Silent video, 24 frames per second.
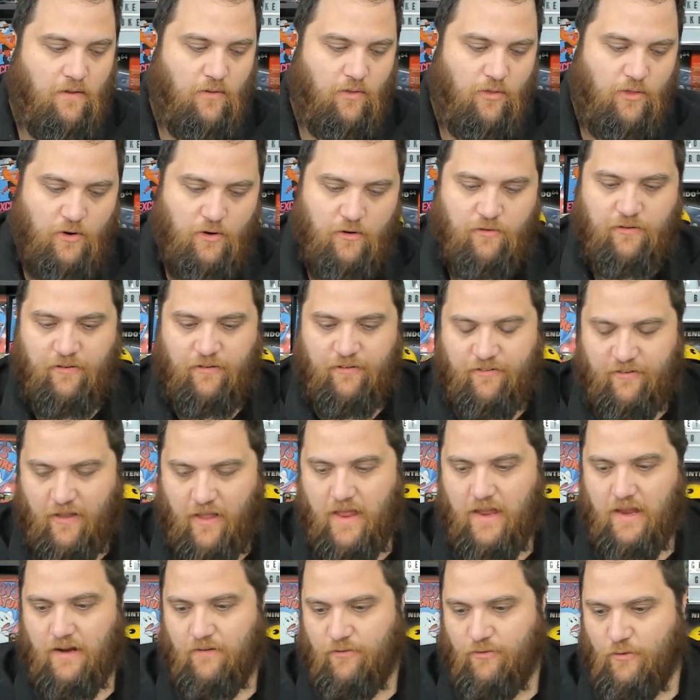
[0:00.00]
There is a
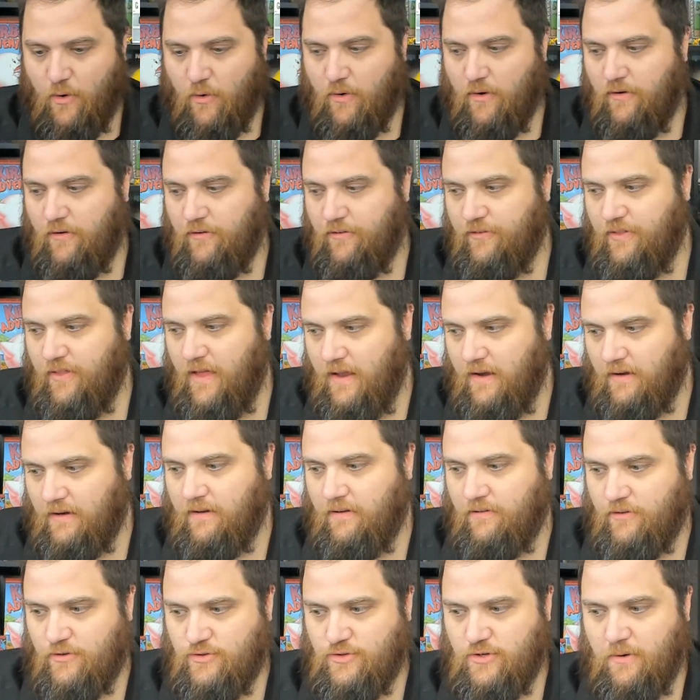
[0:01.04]
saying, of course, that
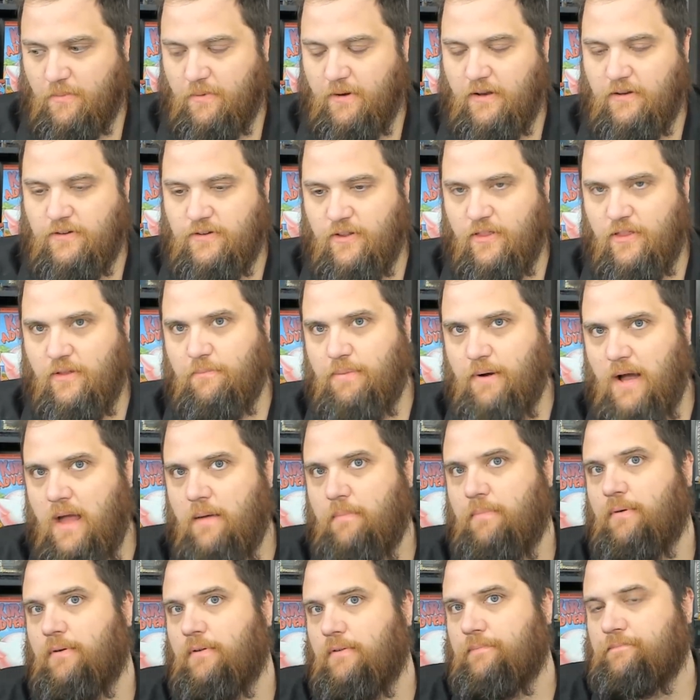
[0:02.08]
gets attributed to the
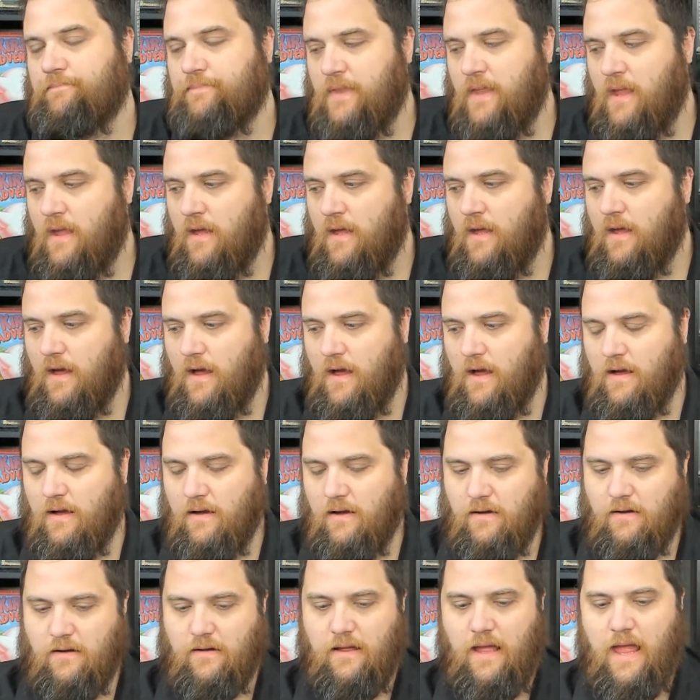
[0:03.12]
Bible
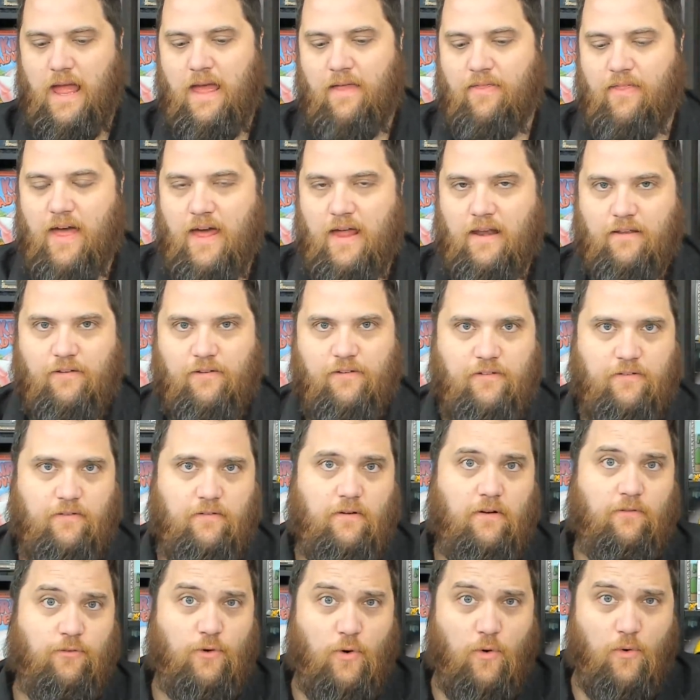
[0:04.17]
uh, and that is,
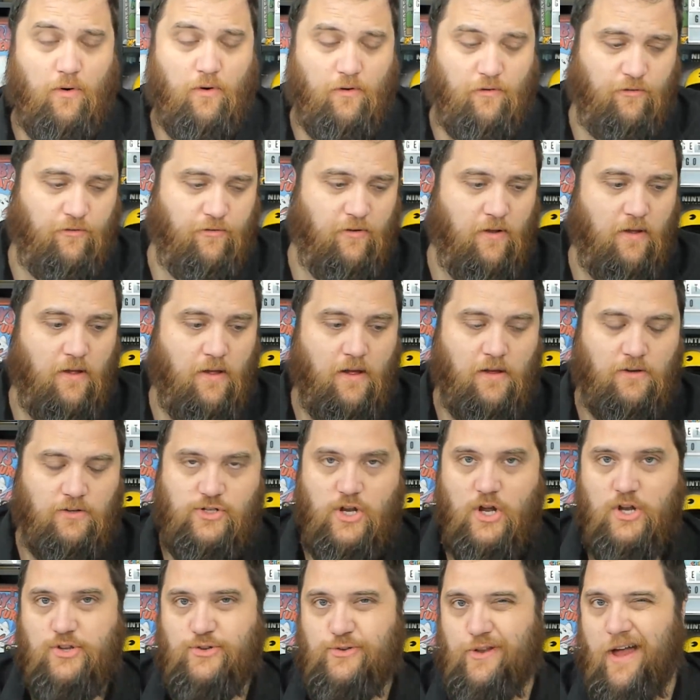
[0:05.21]
of course,
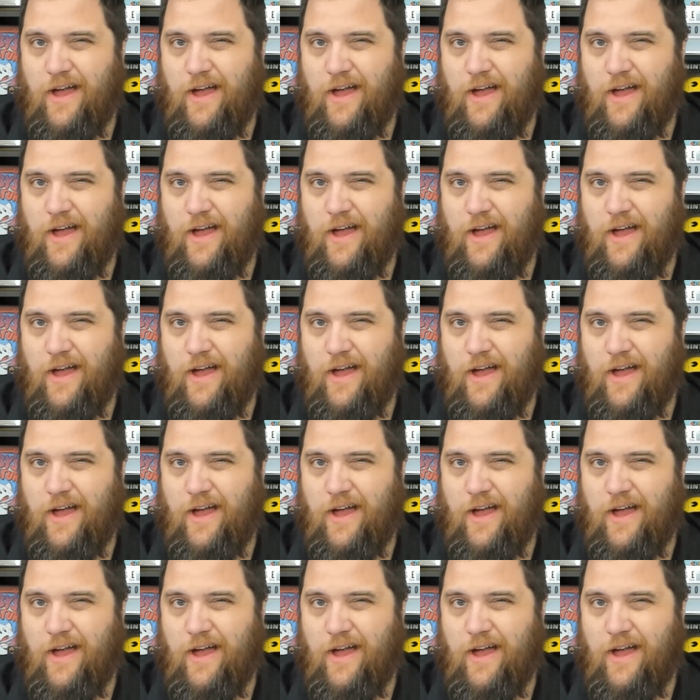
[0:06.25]
judge